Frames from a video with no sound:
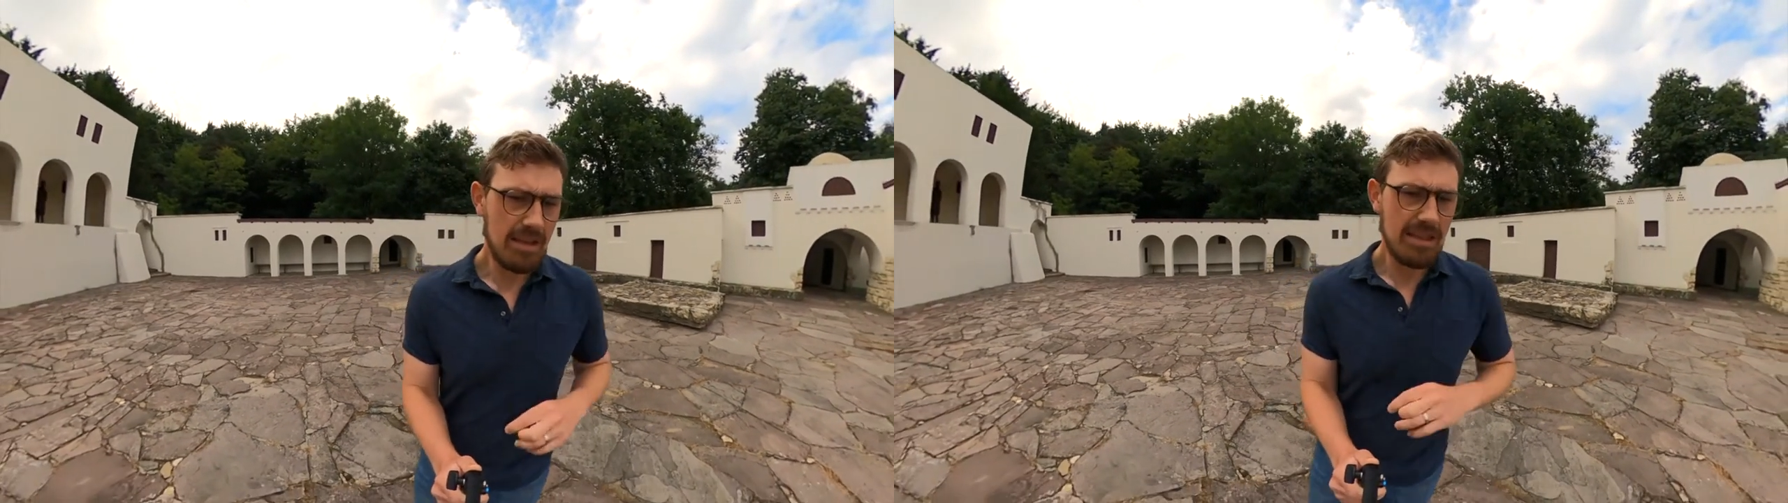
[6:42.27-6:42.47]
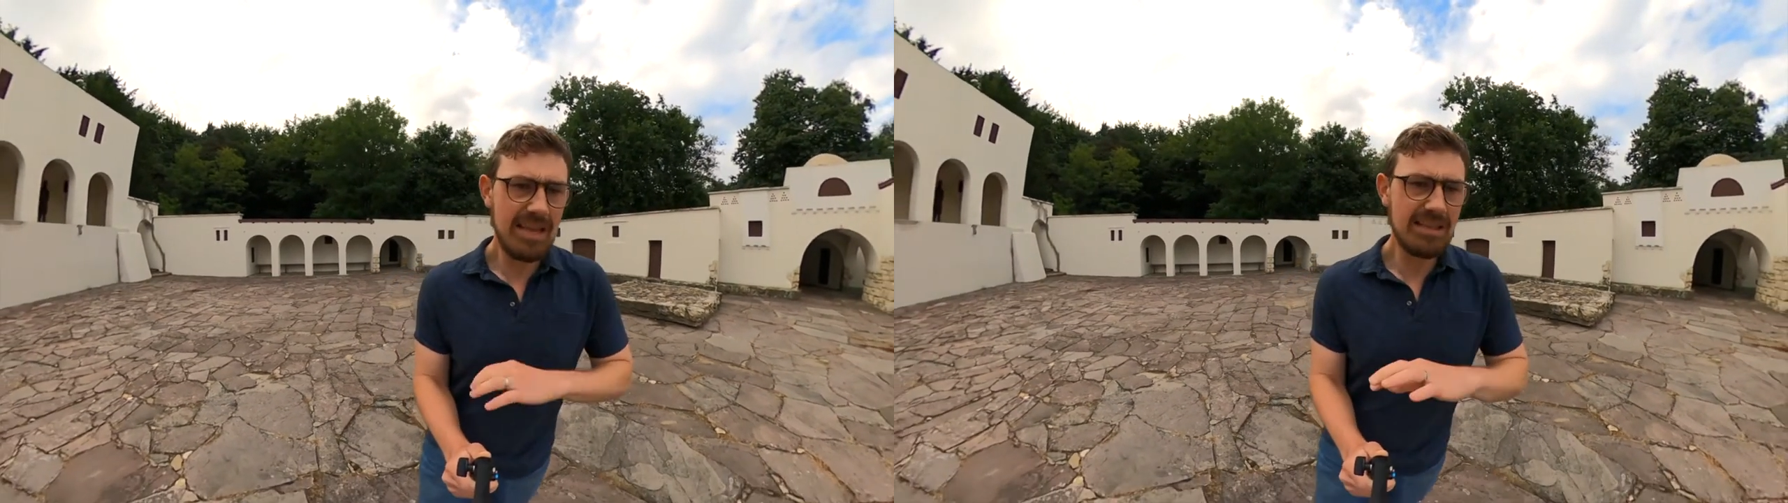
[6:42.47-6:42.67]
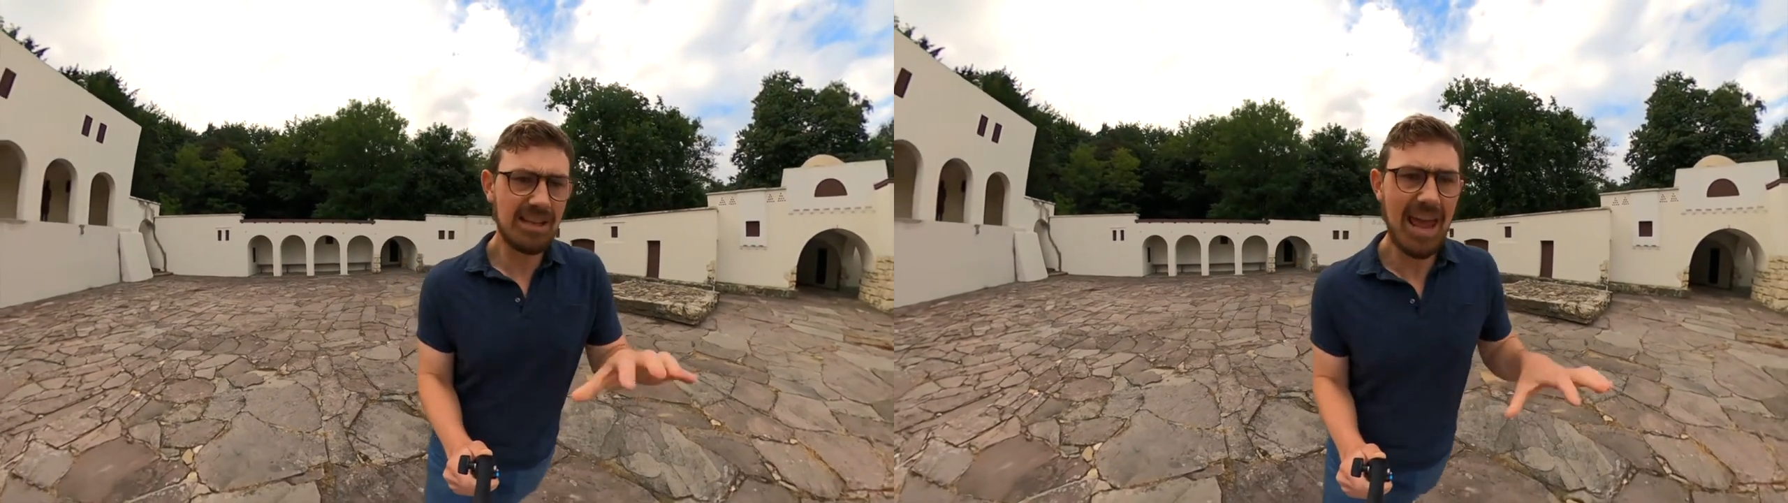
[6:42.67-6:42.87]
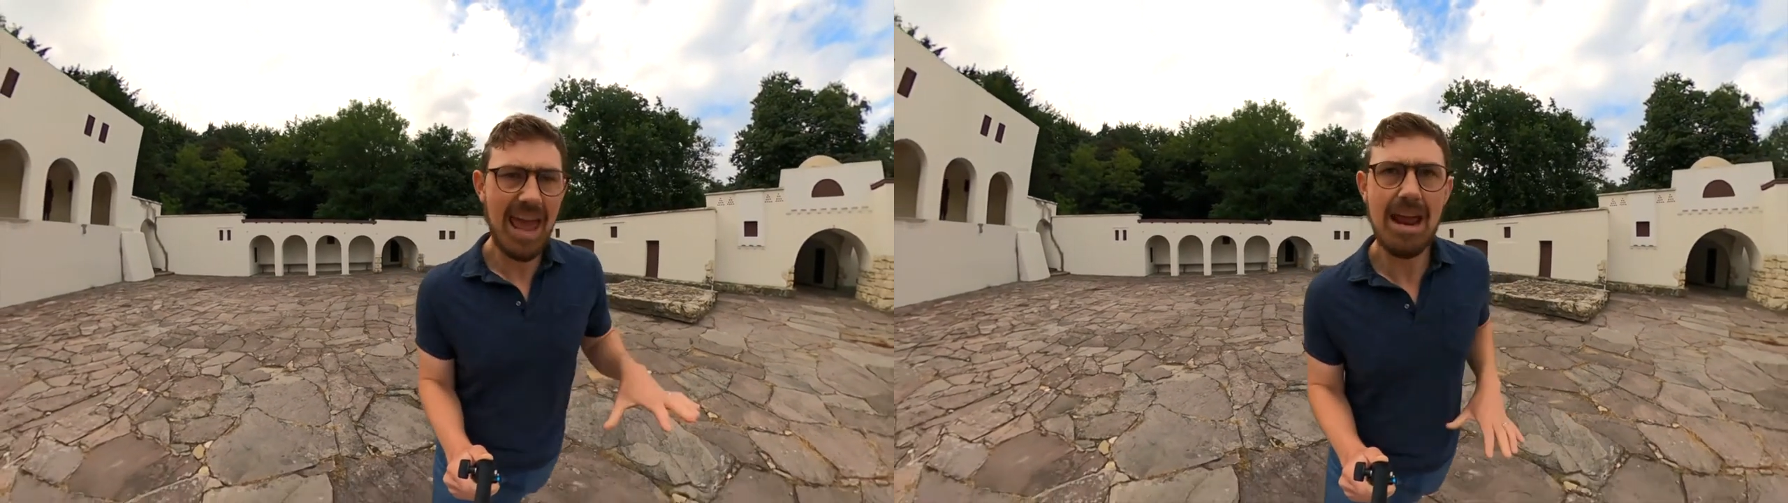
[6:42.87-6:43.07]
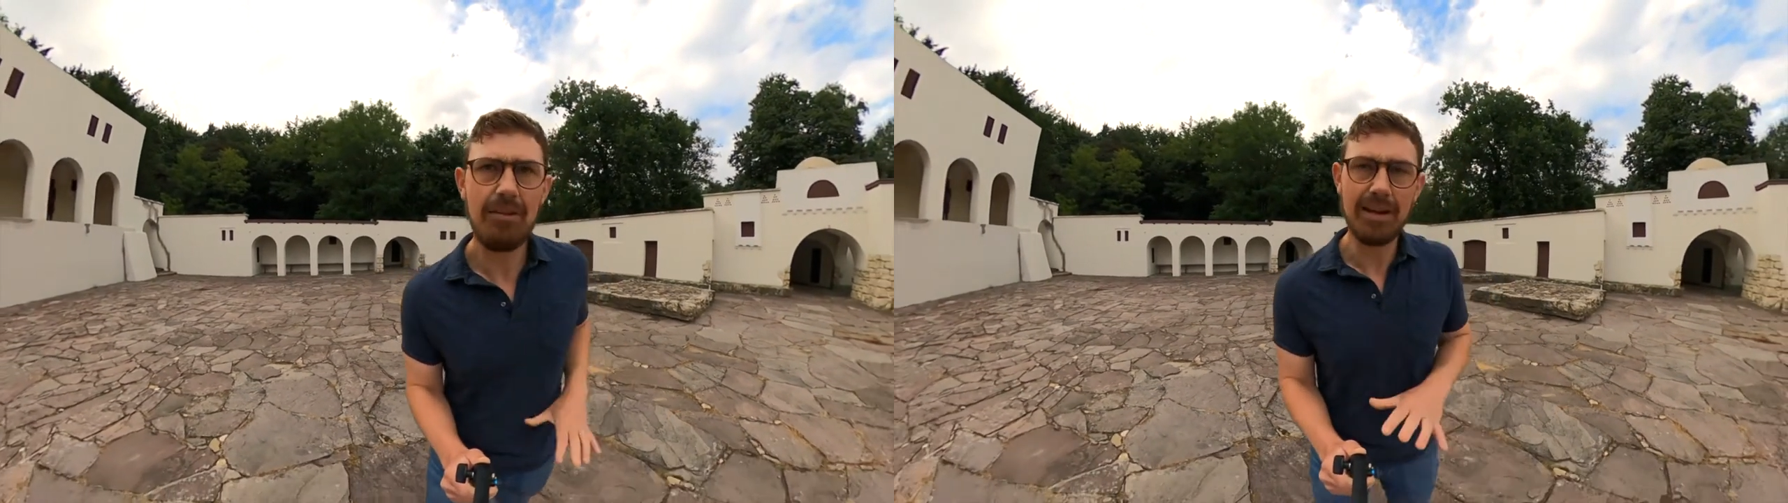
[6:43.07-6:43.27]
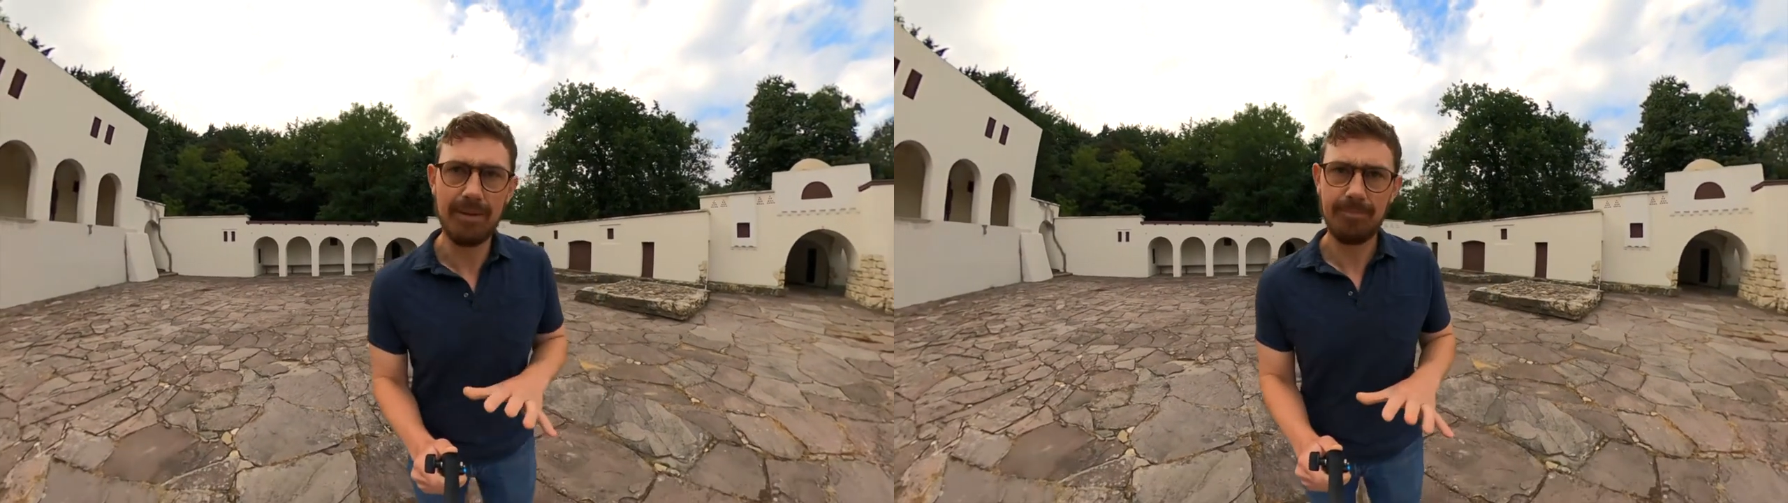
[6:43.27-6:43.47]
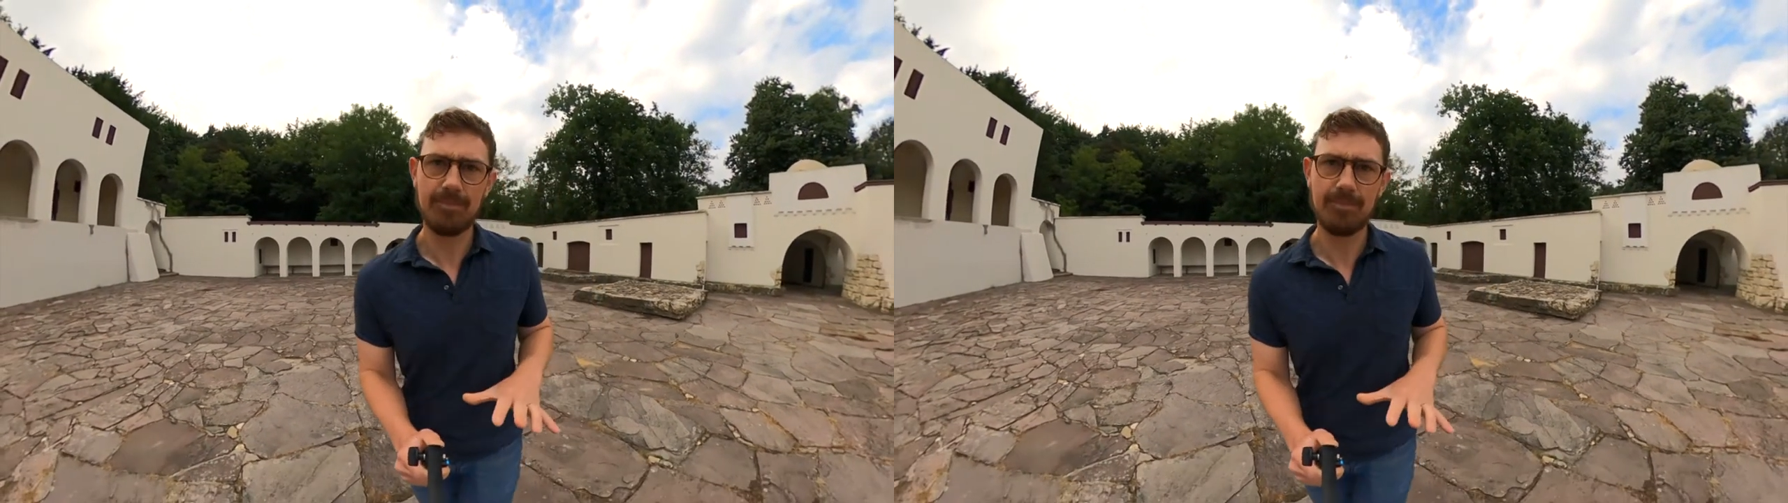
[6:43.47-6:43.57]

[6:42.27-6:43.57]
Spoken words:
here's an area.